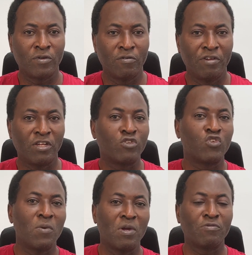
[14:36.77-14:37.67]
video
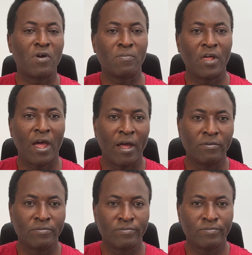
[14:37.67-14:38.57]
streaming from there.
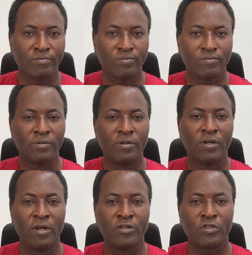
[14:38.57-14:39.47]

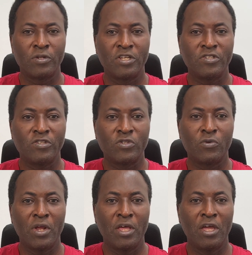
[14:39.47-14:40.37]
So this is
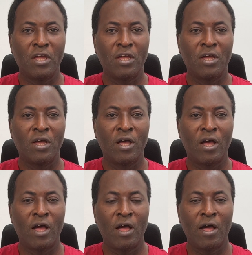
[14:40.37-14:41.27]
really
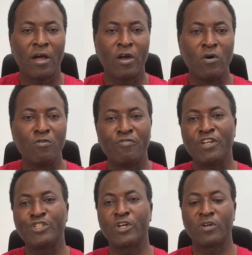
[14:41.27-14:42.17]
a cool
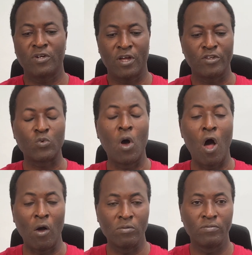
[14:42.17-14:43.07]
feature as
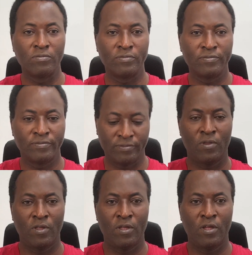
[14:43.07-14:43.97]
well.
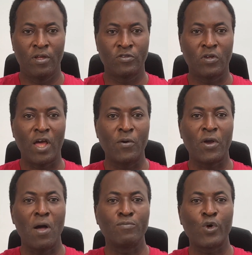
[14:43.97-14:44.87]
So now we
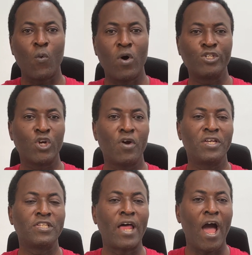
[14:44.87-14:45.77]
come to
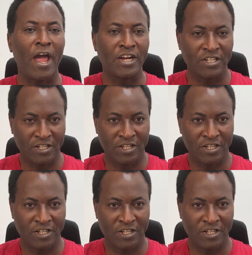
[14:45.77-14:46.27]
WatchOS 9.